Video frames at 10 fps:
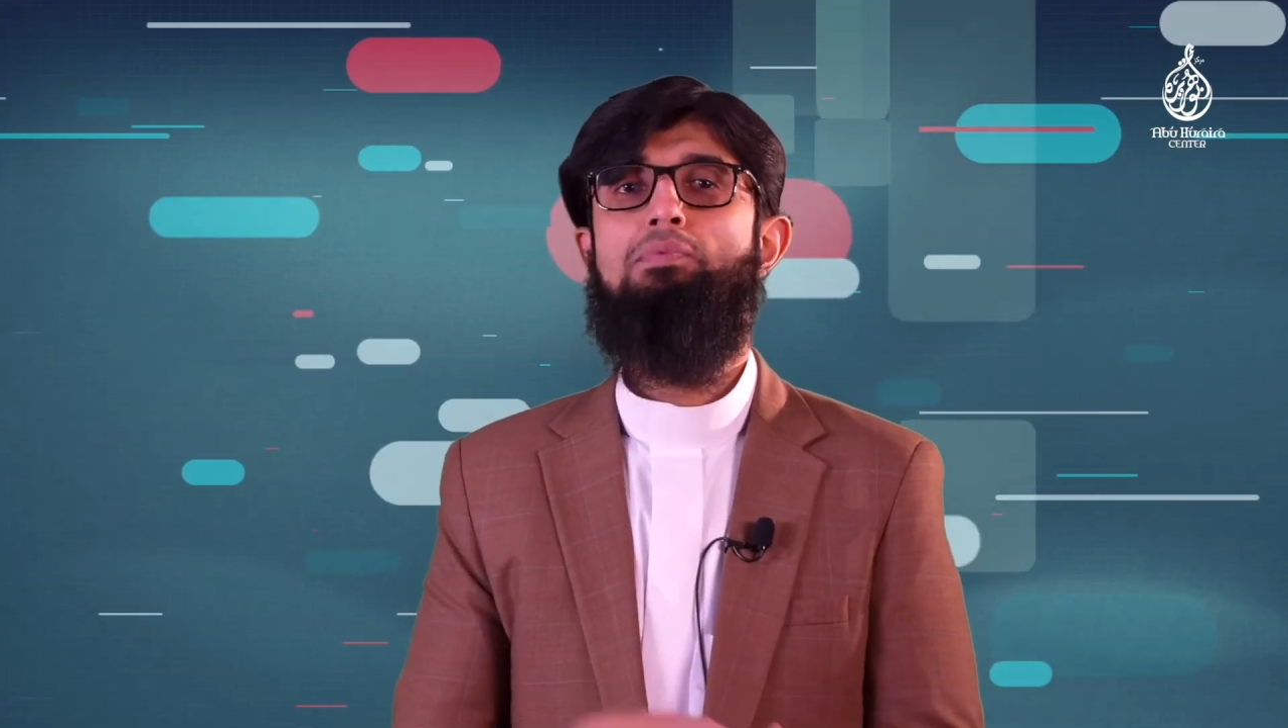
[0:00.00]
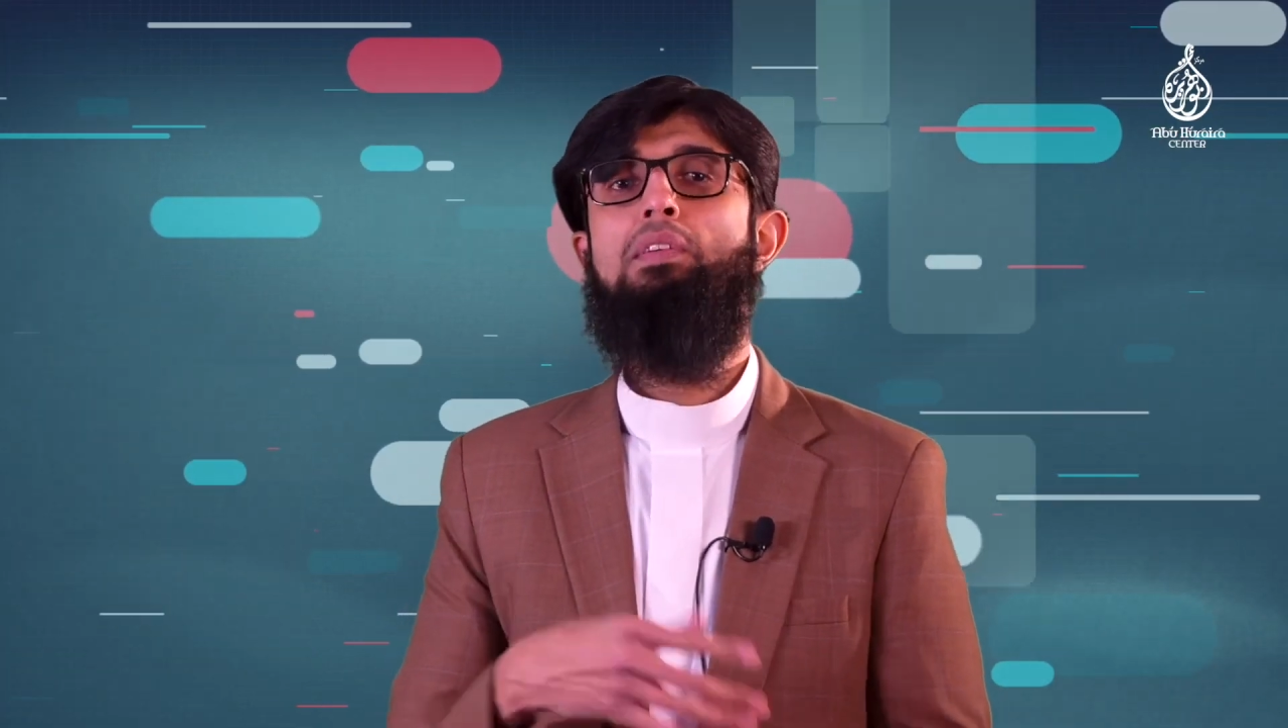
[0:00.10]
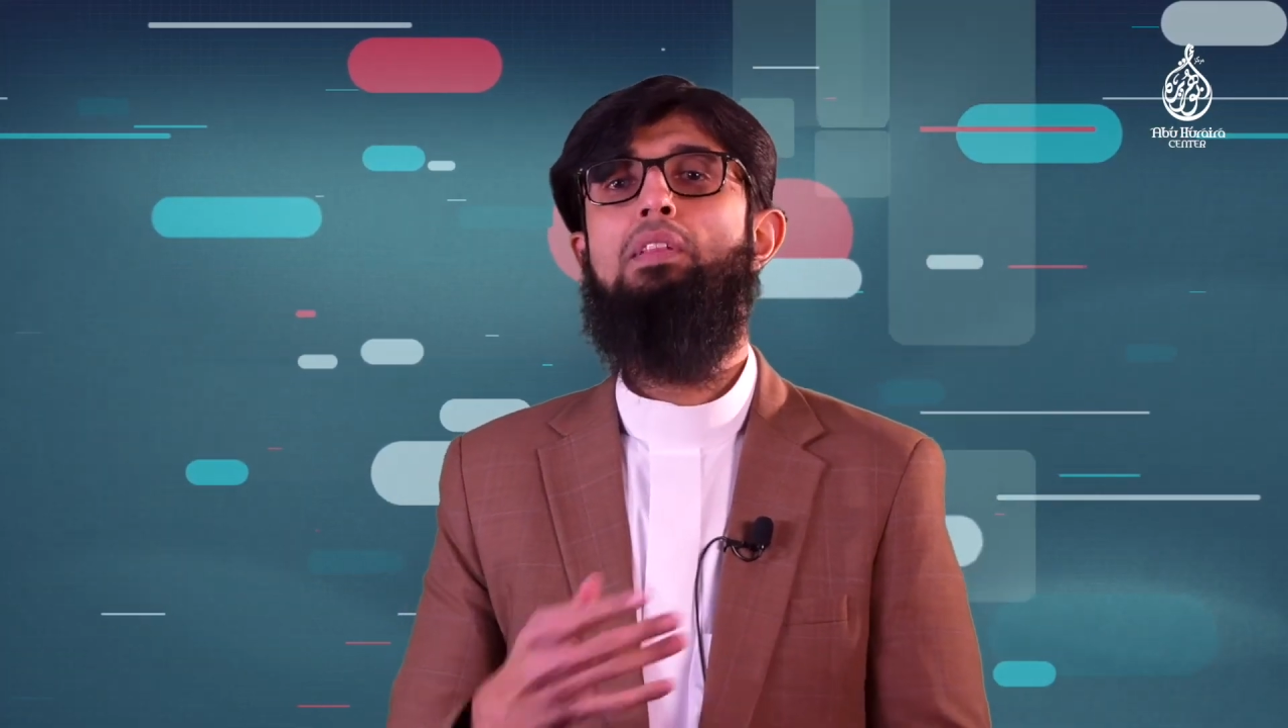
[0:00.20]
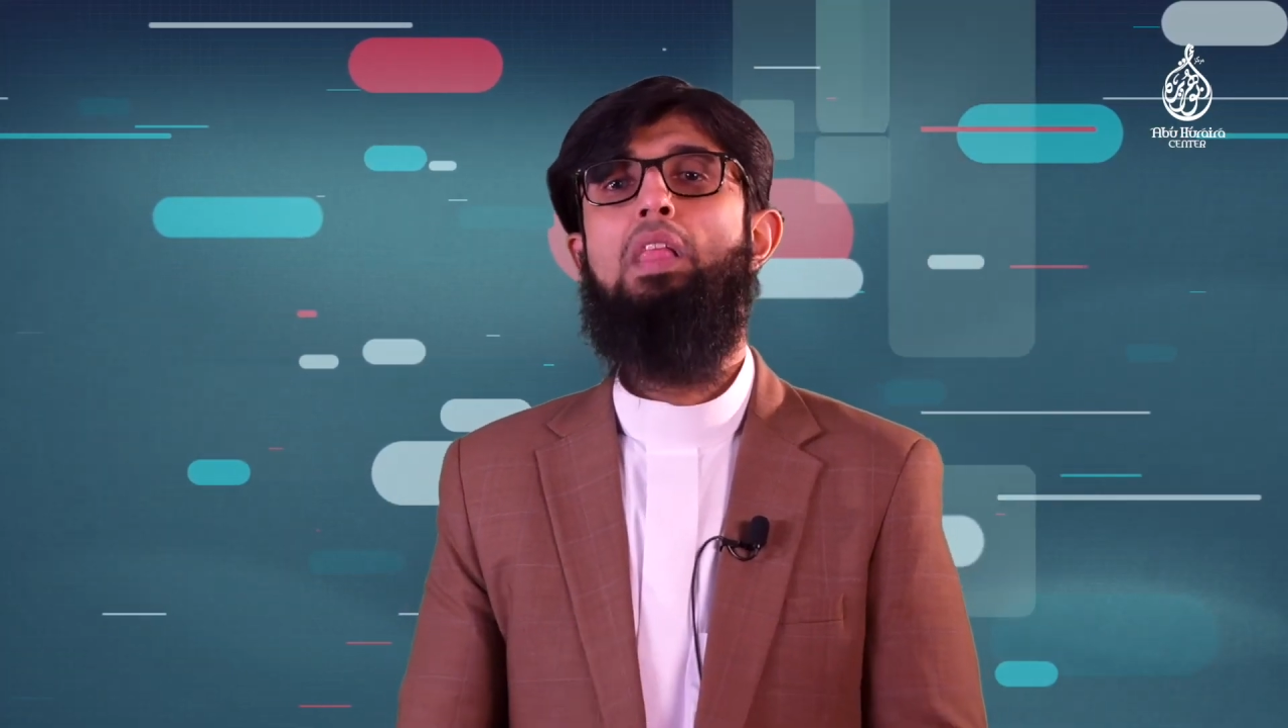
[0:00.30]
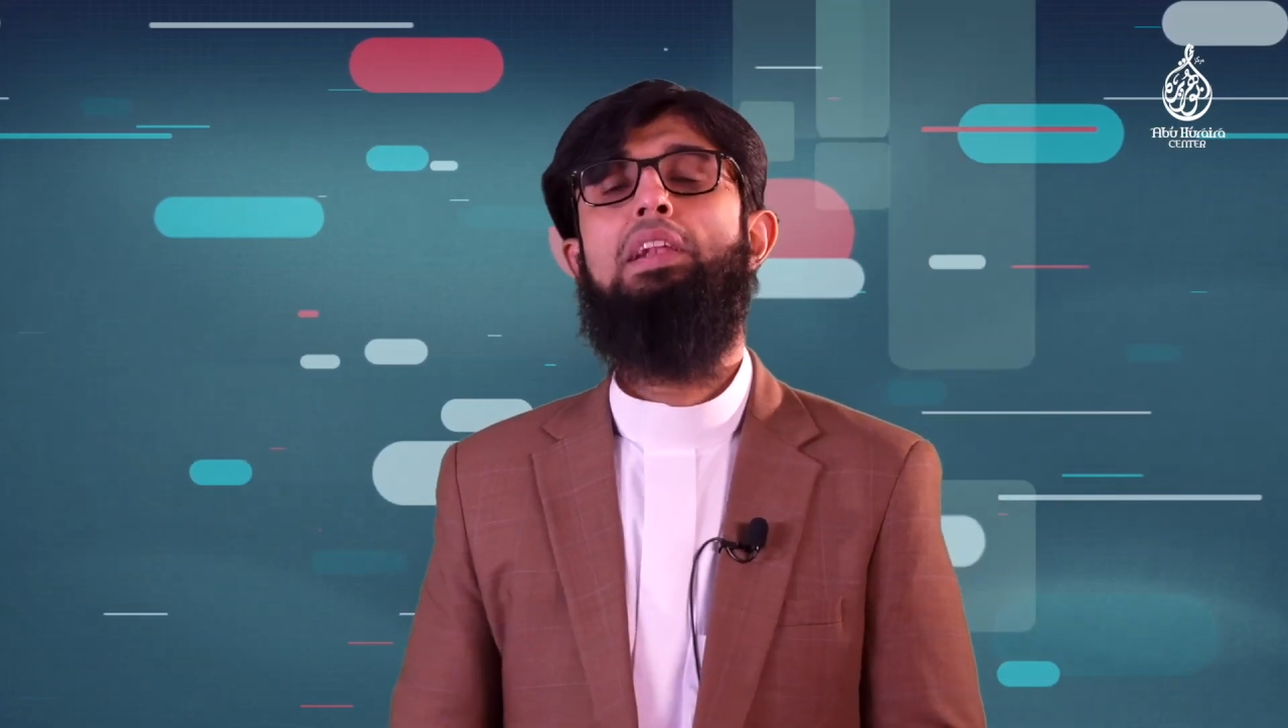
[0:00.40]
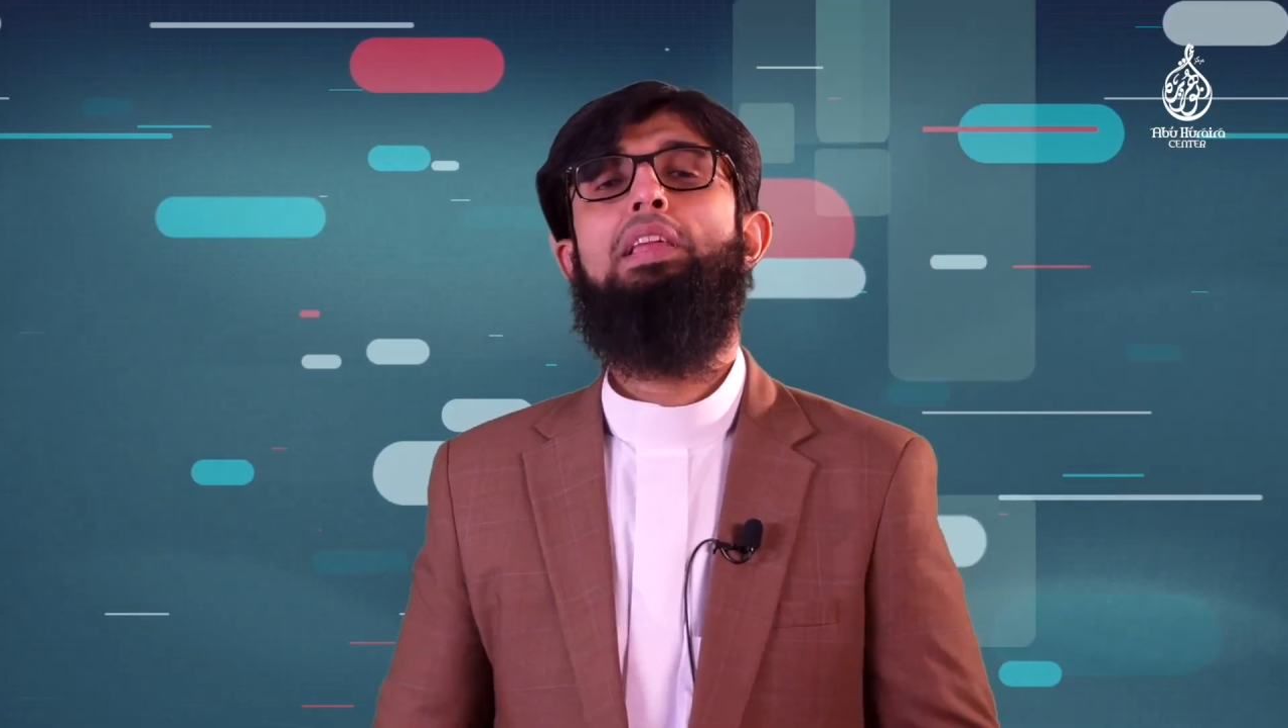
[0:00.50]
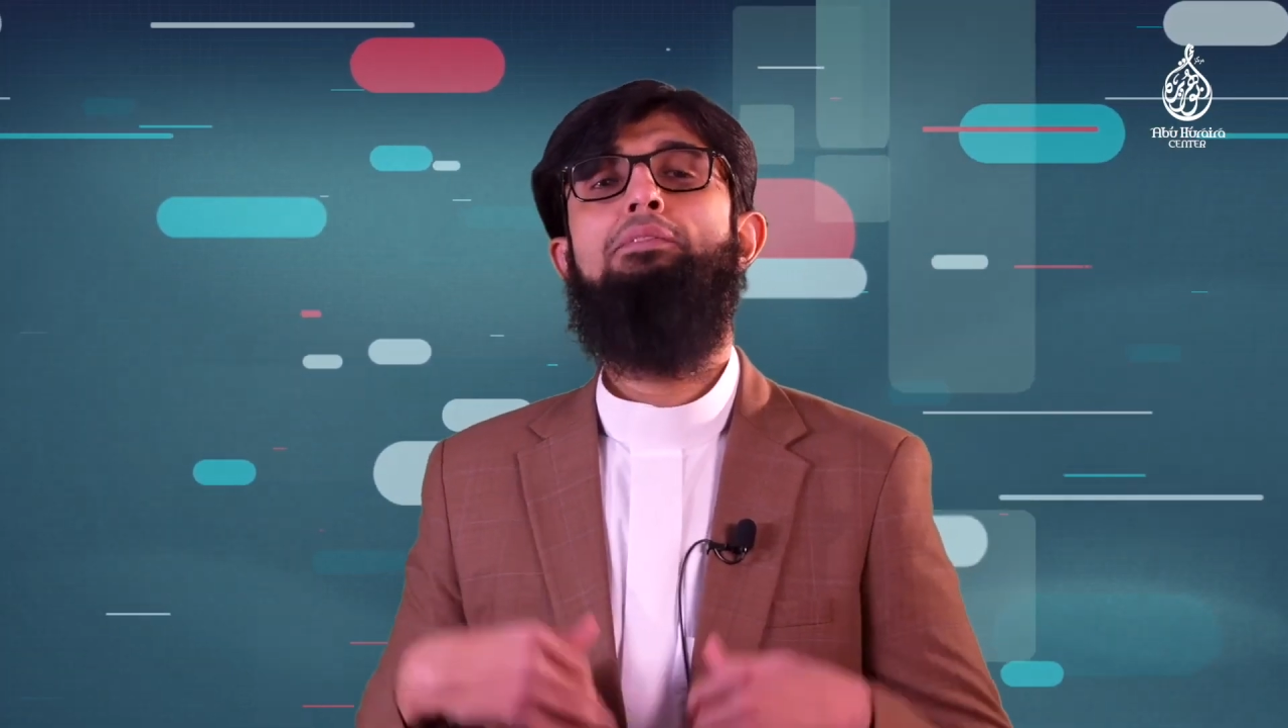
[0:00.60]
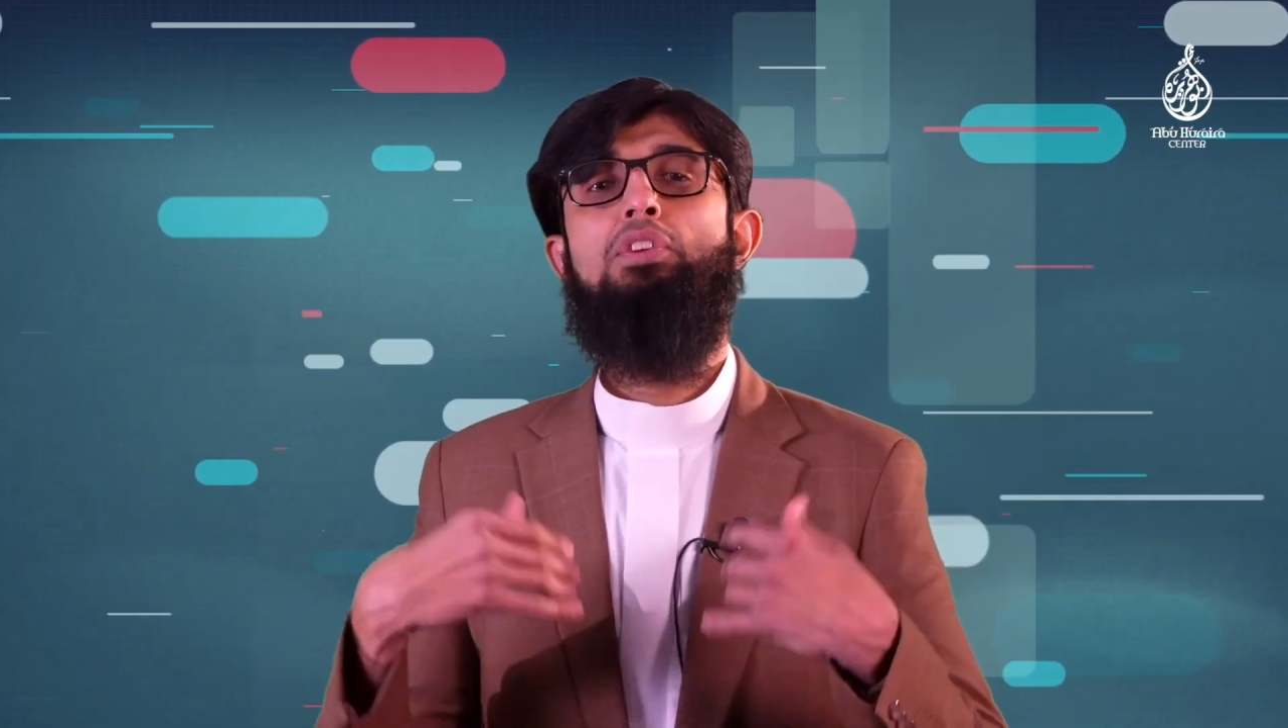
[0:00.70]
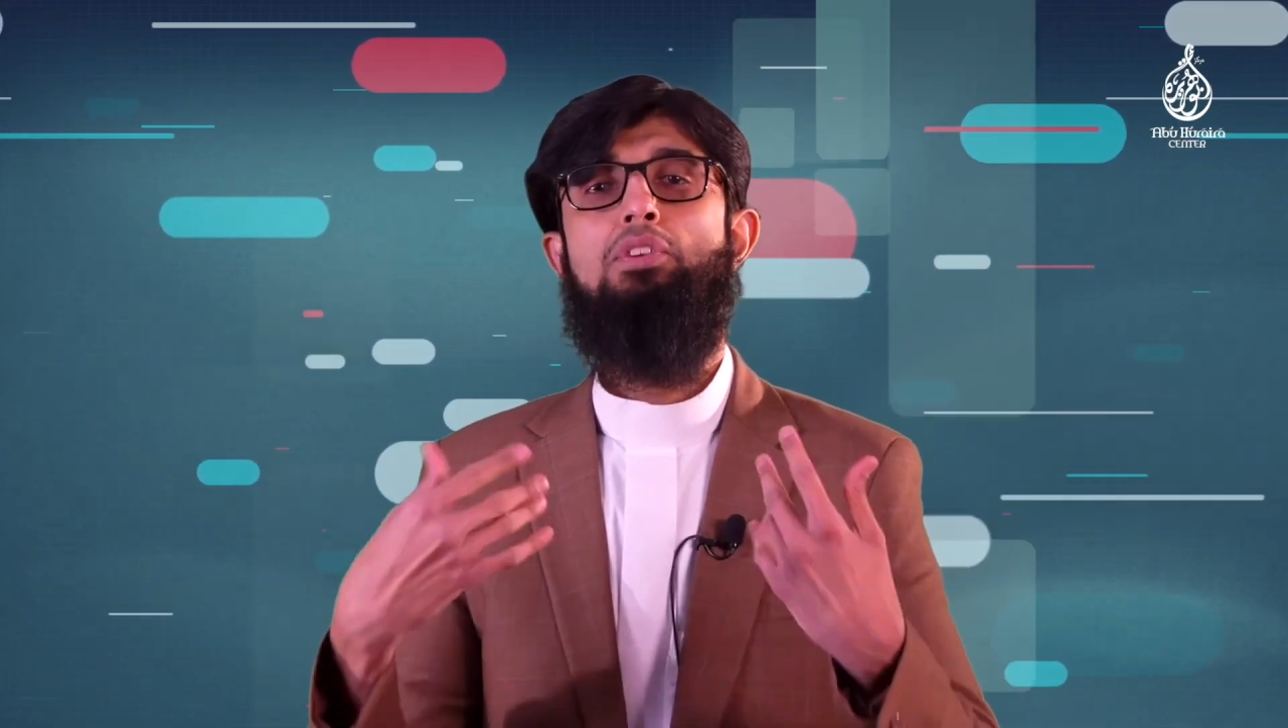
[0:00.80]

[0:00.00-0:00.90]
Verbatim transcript: we will not give you